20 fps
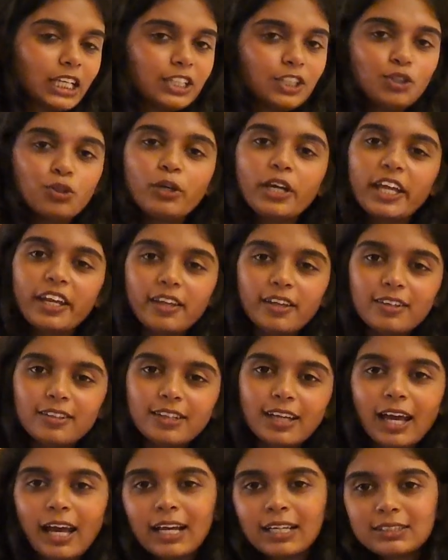you get it
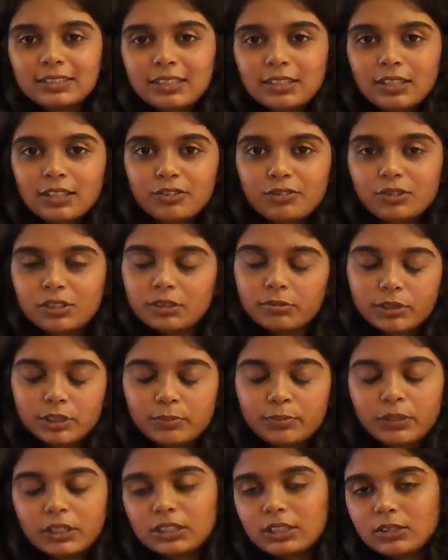as a Christmas
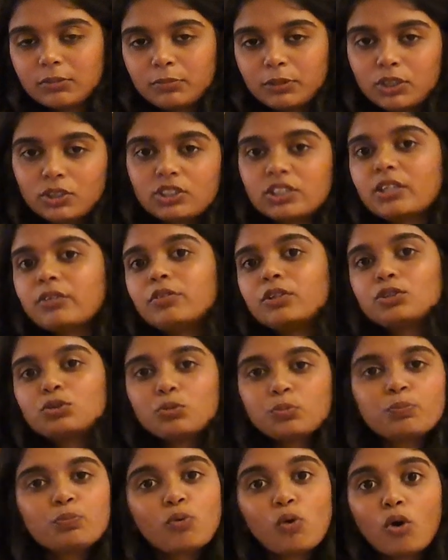present, because they were
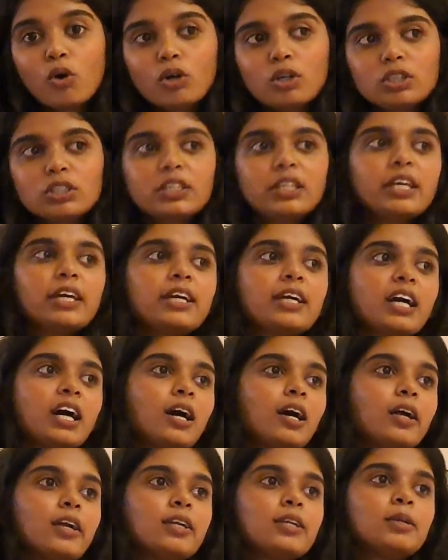too poor, they
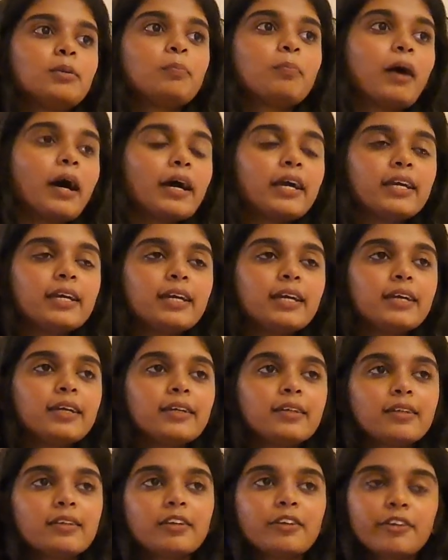can't buy
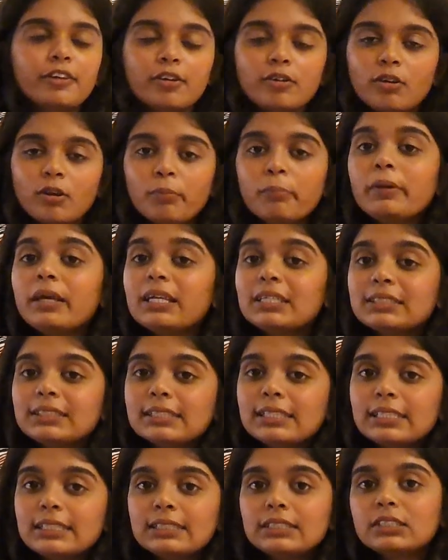it on a regular
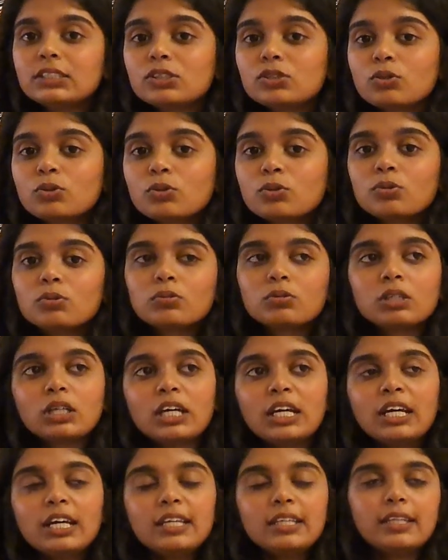basis, so
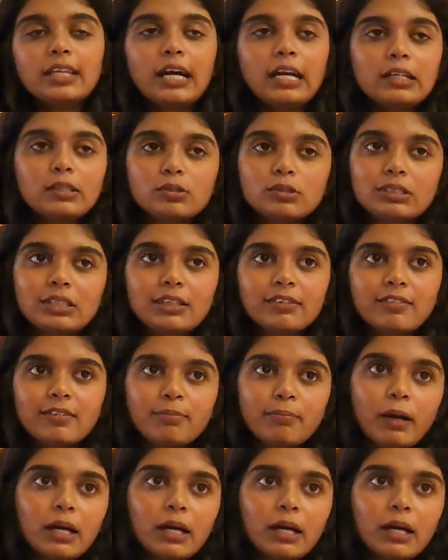had to save up